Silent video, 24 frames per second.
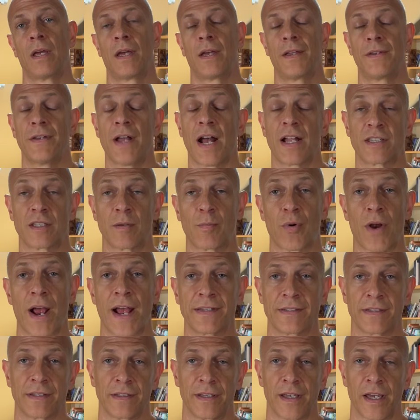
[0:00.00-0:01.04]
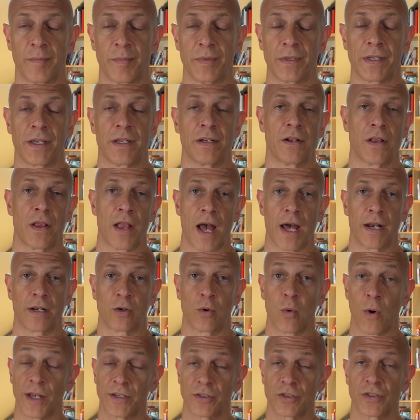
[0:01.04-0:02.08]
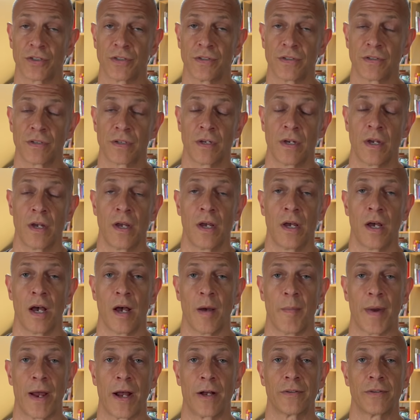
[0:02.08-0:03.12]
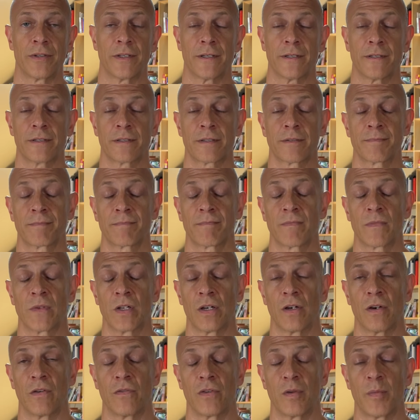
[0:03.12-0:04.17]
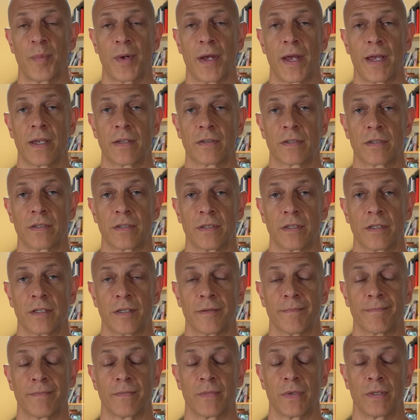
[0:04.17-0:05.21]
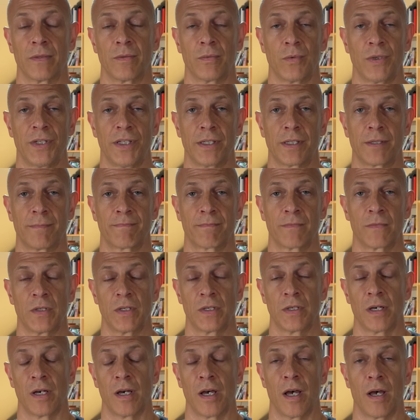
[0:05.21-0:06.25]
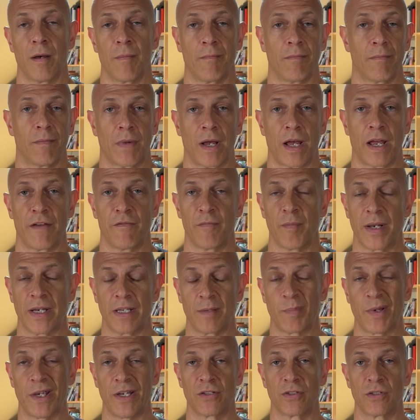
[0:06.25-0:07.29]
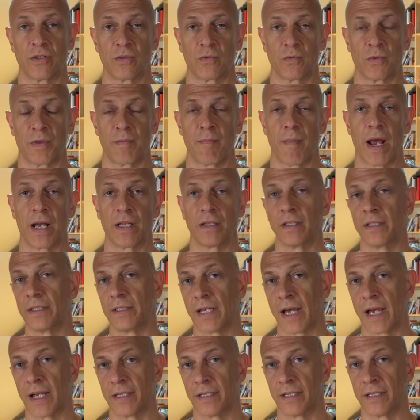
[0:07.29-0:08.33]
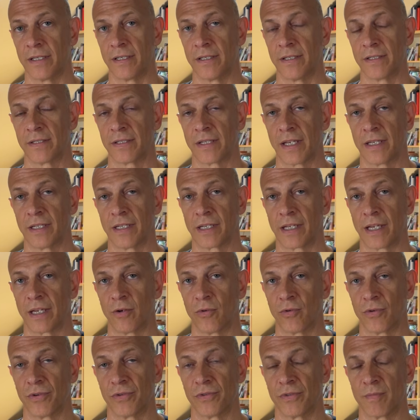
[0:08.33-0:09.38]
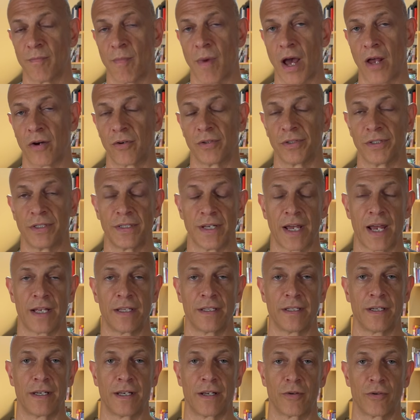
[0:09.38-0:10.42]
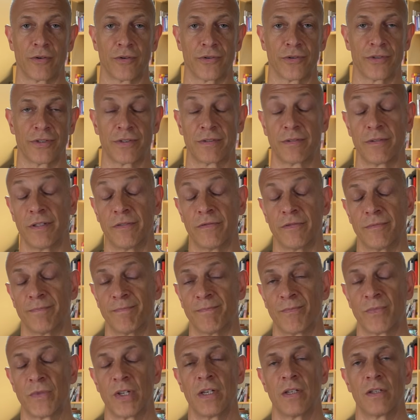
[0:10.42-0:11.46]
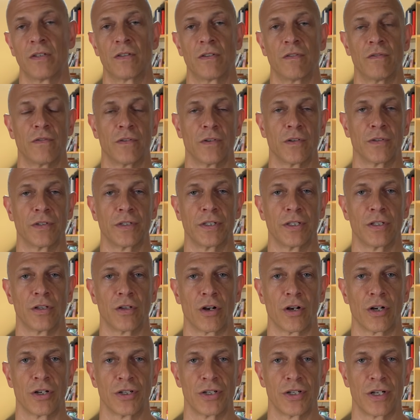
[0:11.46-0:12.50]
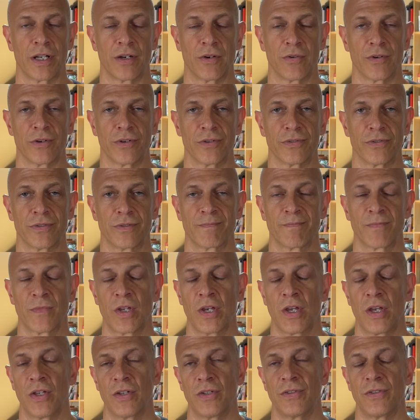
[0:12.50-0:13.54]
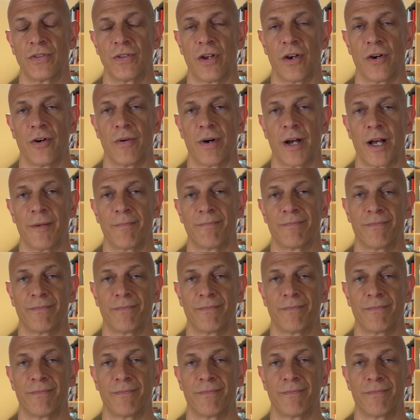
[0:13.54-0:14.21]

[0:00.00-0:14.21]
Not surprisingly, I've been getting a lot of questions about this over the past week. I have many patients with mildly dilated ascending aortas, moderately dilated aortas, even severely enlarged aortas. So